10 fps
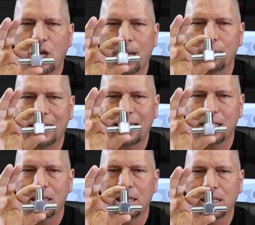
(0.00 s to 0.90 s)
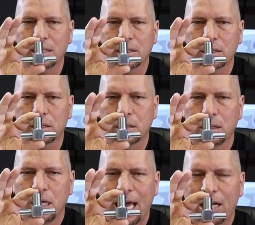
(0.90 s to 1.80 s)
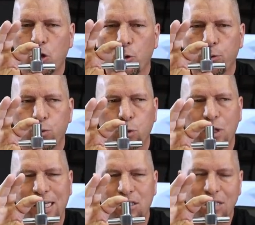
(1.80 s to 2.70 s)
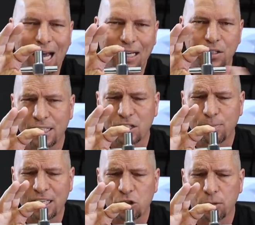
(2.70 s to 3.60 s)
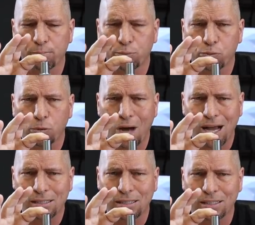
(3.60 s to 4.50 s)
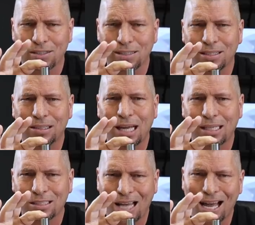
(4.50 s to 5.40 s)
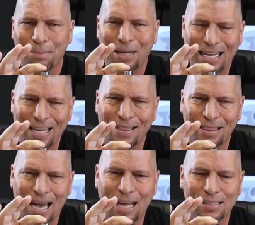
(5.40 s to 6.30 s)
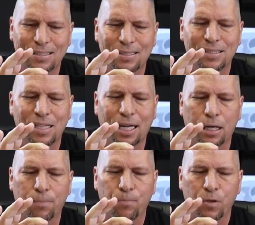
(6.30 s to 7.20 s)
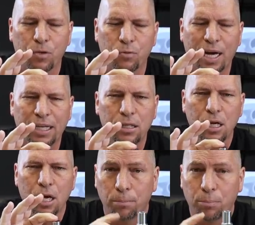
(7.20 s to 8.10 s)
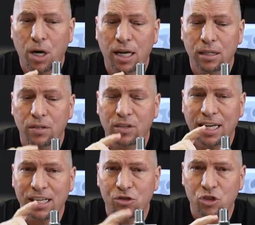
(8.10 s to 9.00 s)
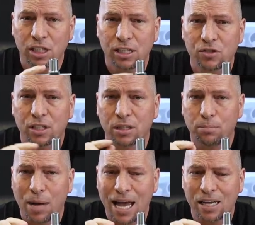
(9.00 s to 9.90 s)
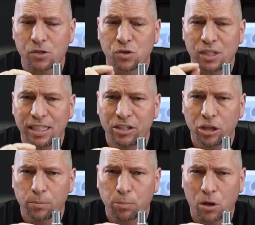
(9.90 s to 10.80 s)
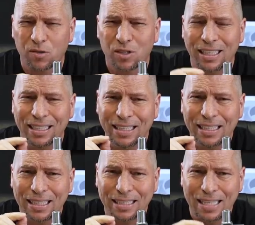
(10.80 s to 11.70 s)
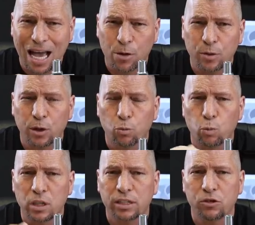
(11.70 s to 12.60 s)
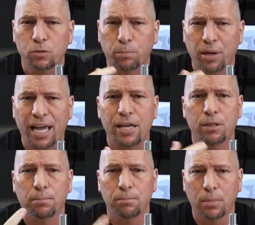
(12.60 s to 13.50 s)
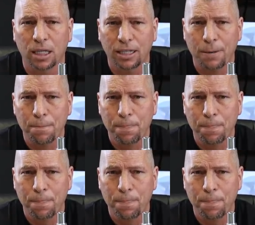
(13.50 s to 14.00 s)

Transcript: job like this and go through the entire inspection process, there's a lot of time in that setup right? But the engineers and the buyers need their parts, they need it now, and they're willing to pay the money.